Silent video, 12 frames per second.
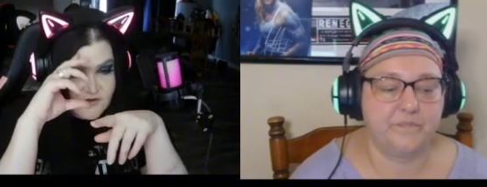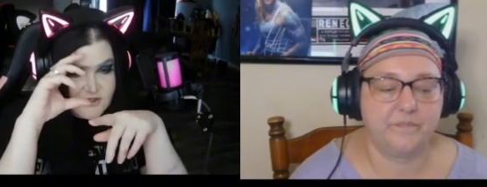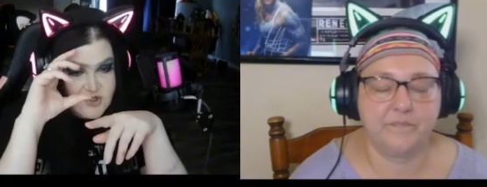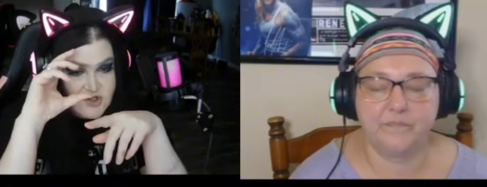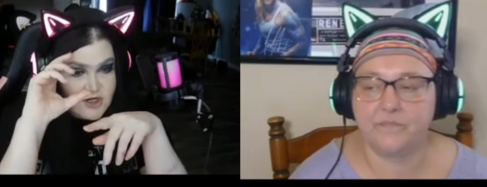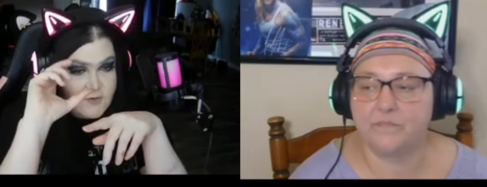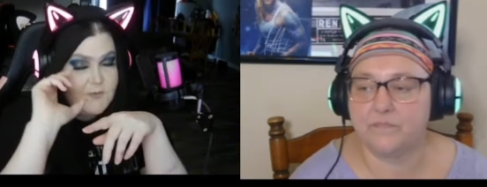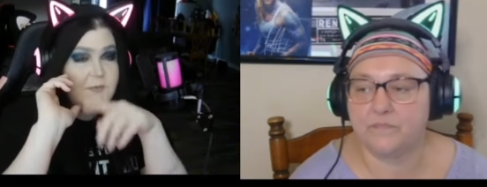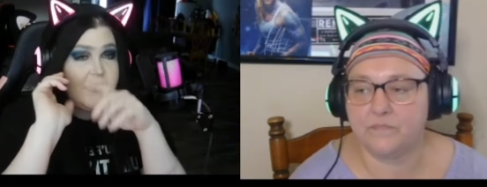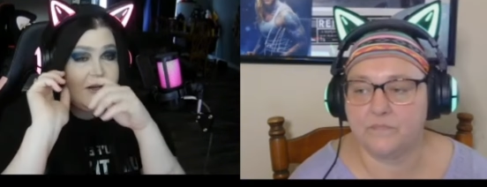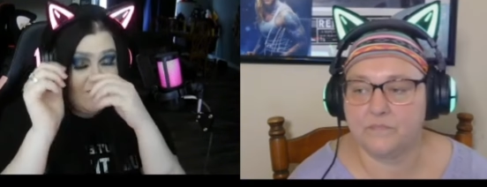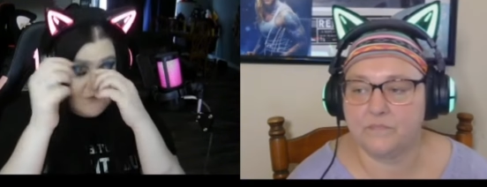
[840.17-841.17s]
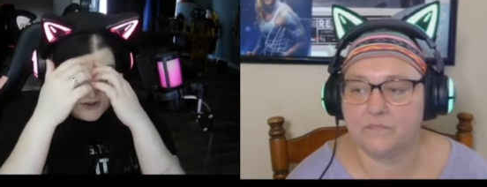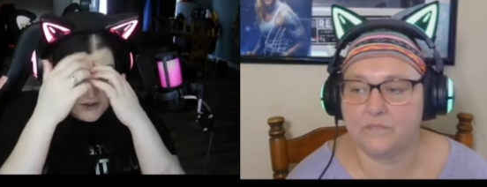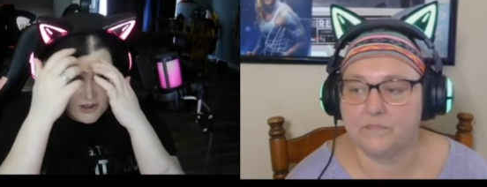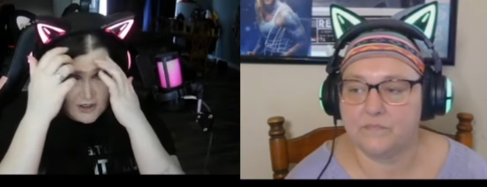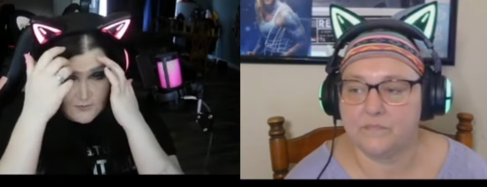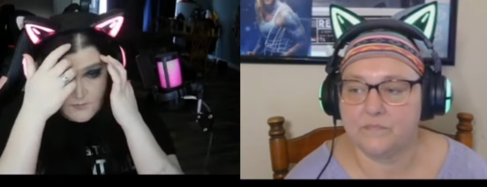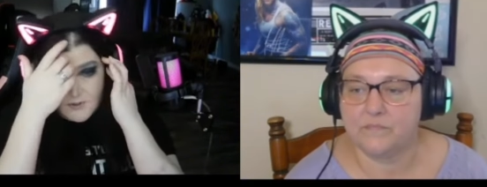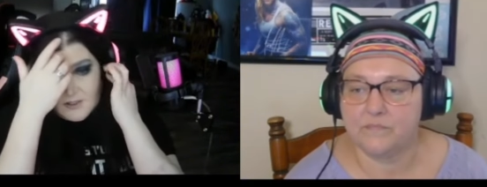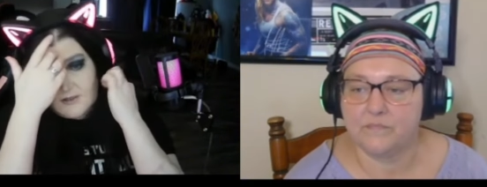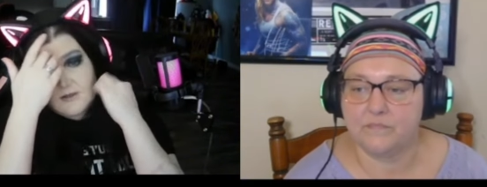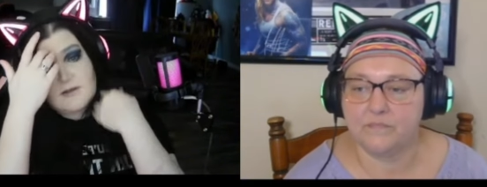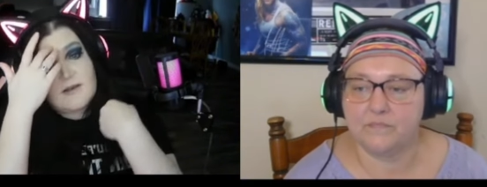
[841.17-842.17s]
Speaker 1: Tom and paint for Tom, but
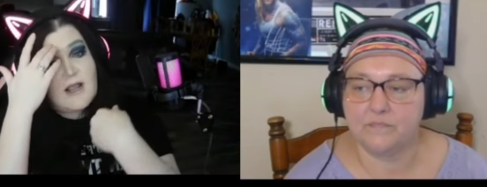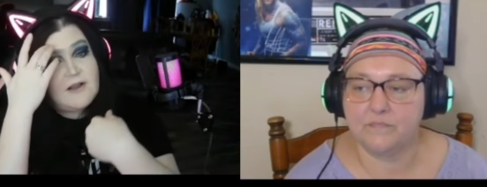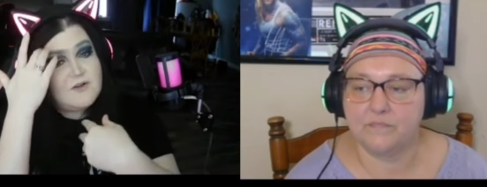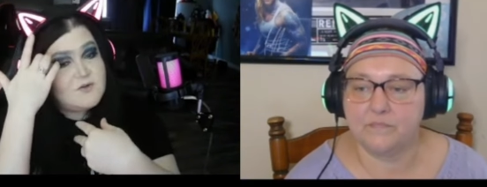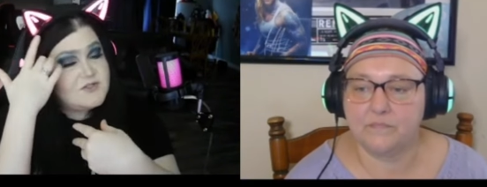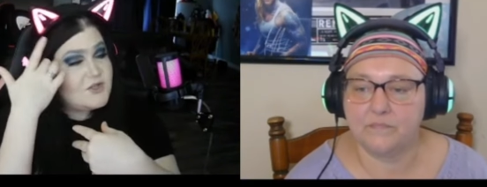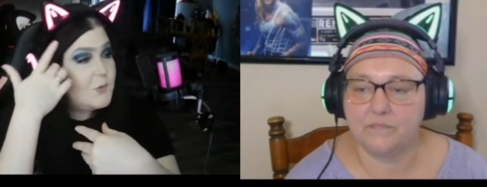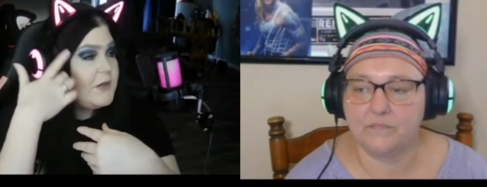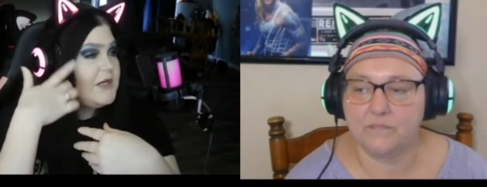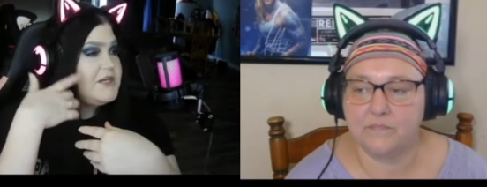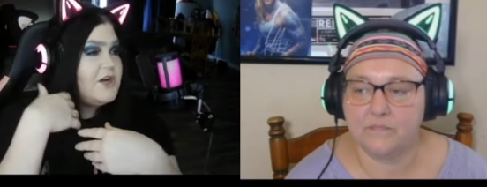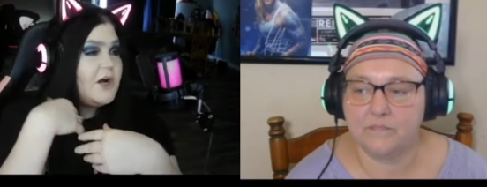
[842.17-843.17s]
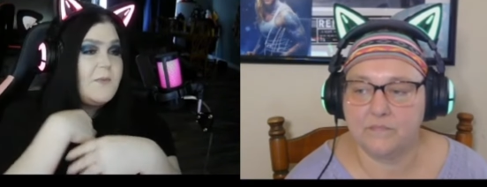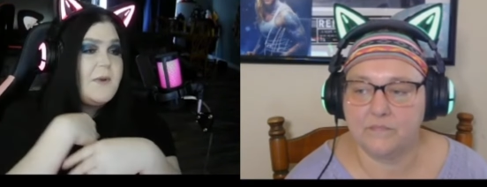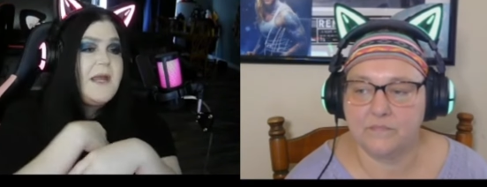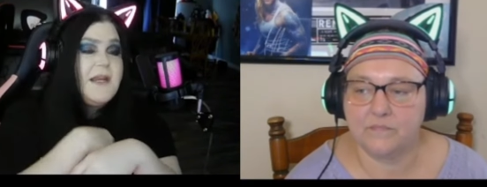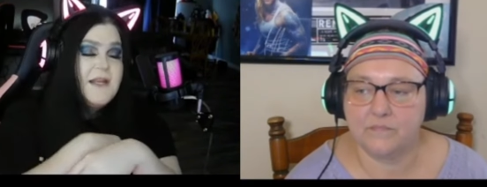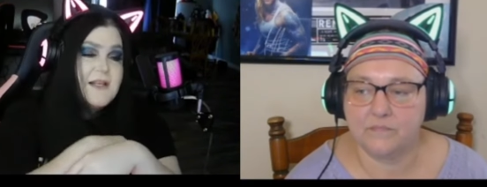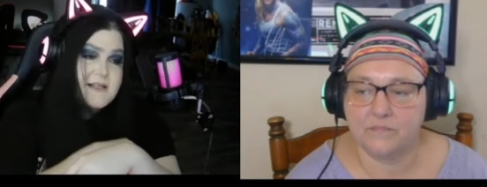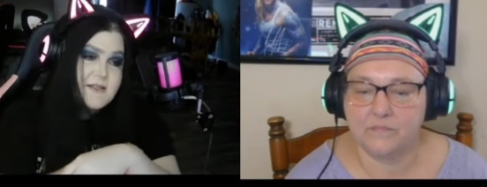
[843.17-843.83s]
I do so many Tom paintings.